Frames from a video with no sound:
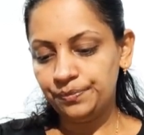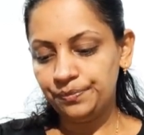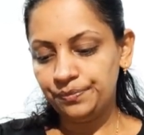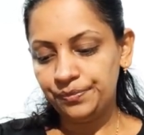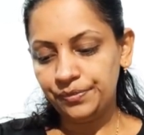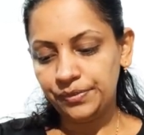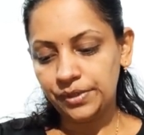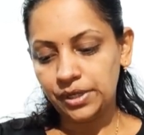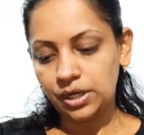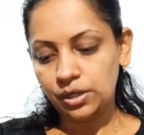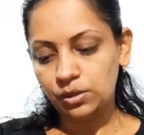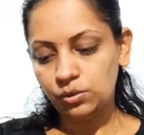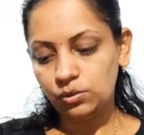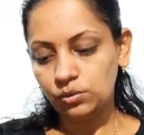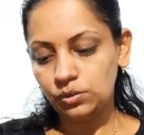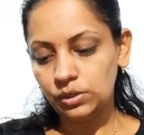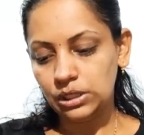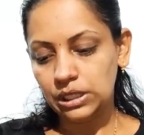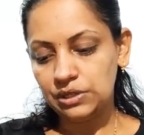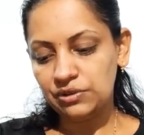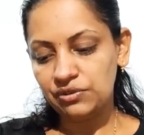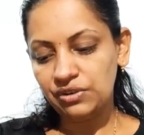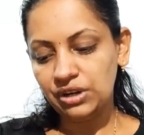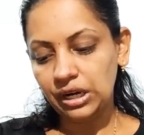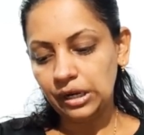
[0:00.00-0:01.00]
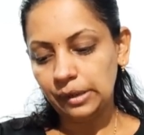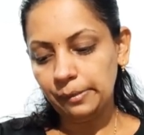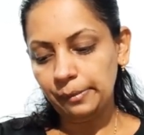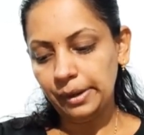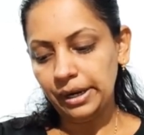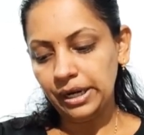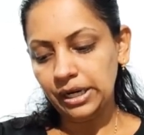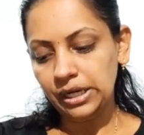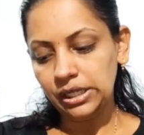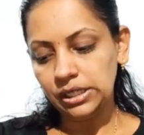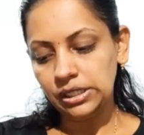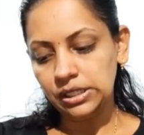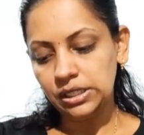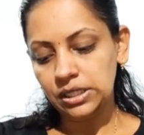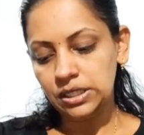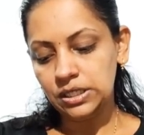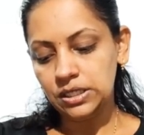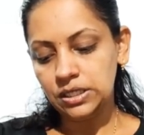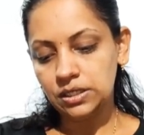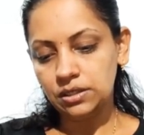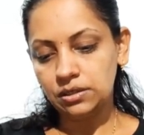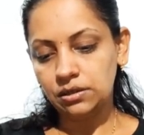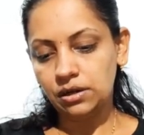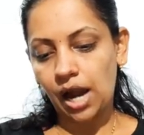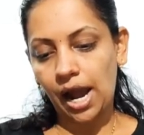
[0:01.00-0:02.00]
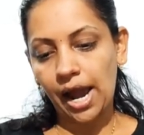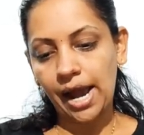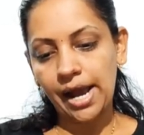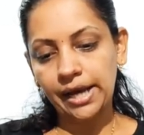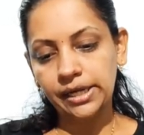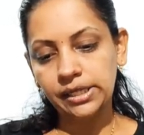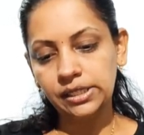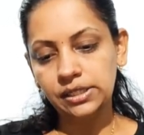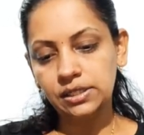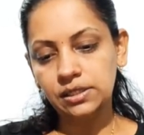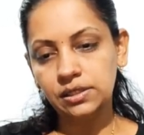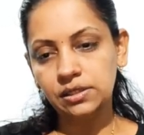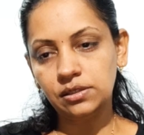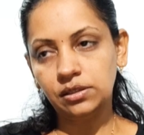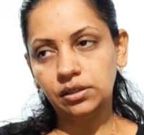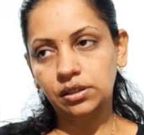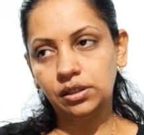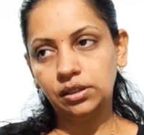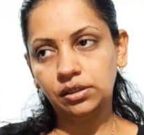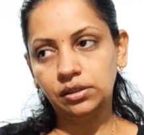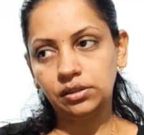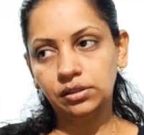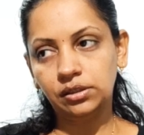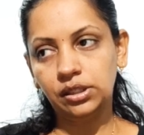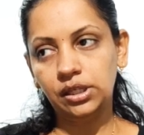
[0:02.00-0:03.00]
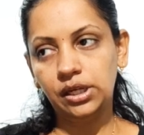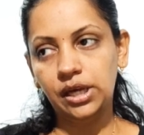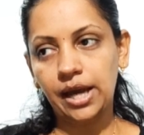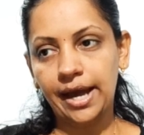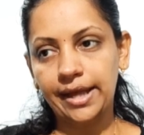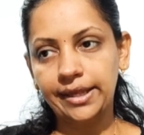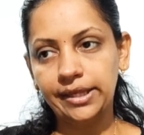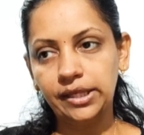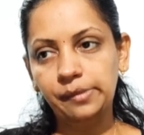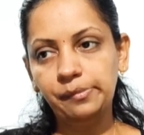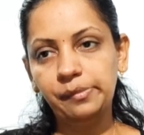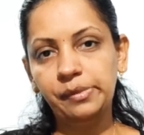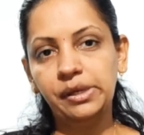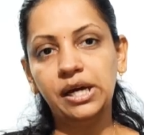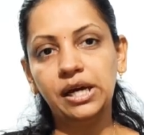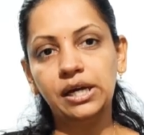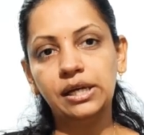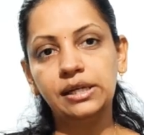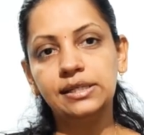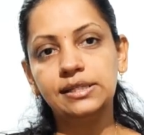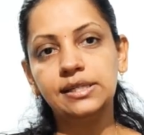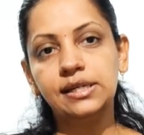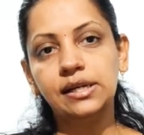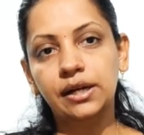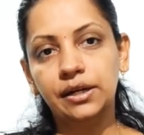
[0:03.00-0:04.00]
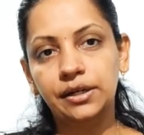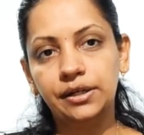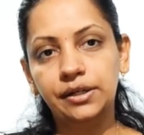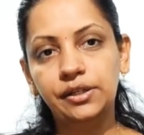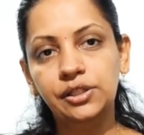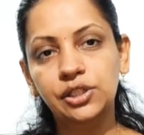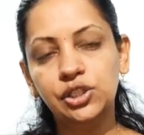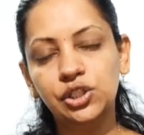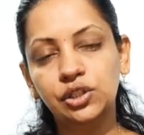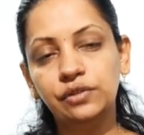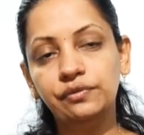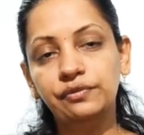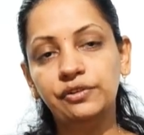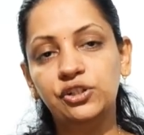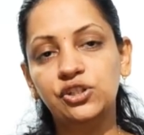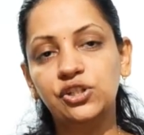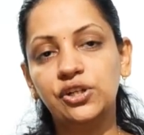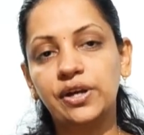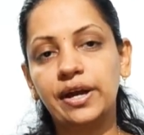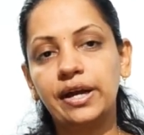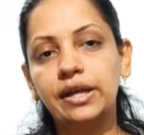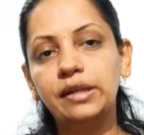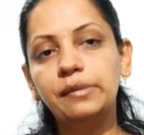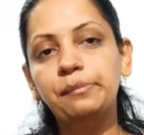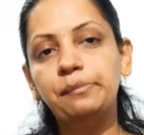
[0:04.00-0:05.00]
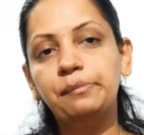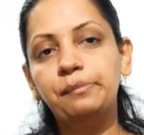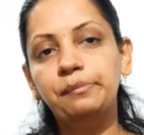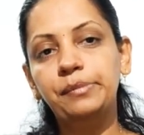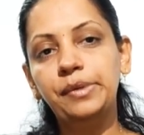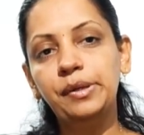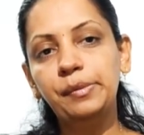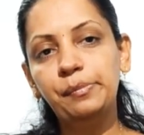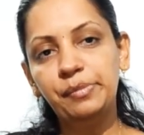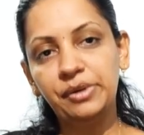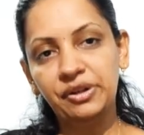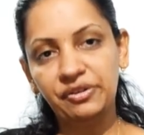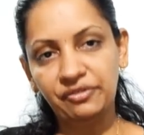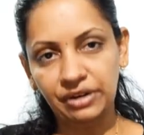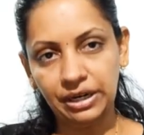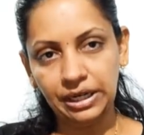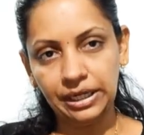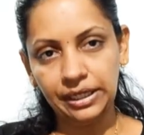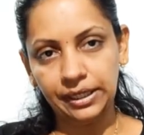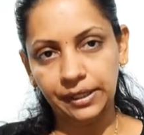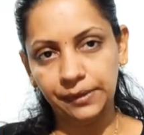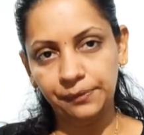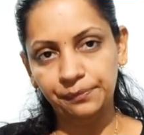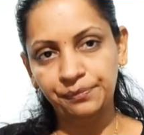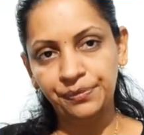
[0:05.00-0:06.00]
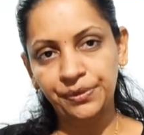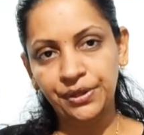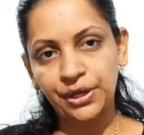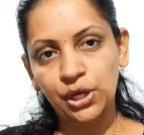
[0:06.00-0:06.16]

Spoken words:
Now treatment is, as the anemia is a condition which can be prevented.